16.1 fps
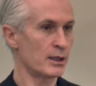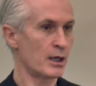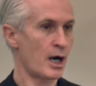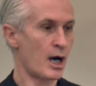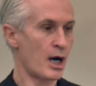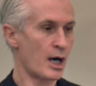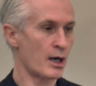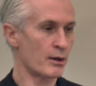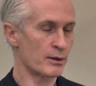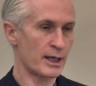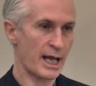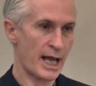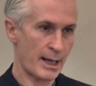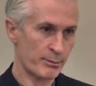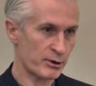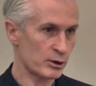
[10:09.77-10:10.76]
are
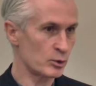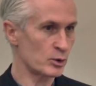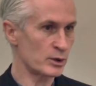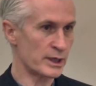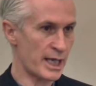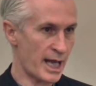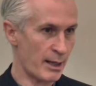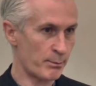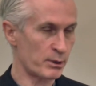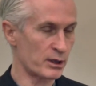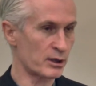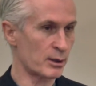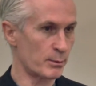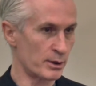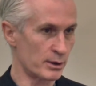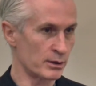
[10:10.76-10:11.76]
absolutely
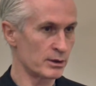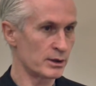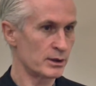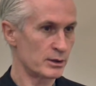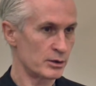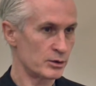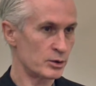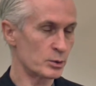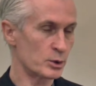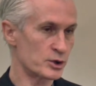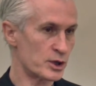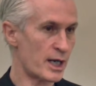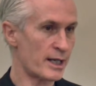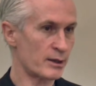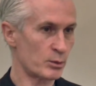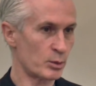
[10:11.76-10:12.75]
applicable to a
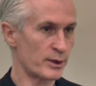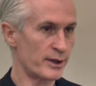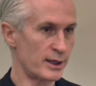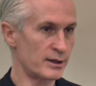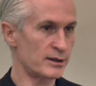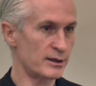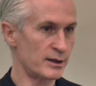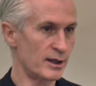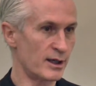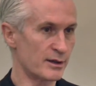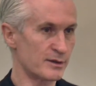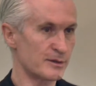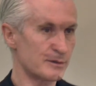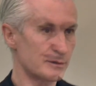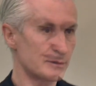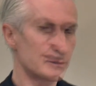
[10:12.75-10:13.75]
child with
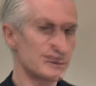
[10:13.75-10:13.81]
ATS.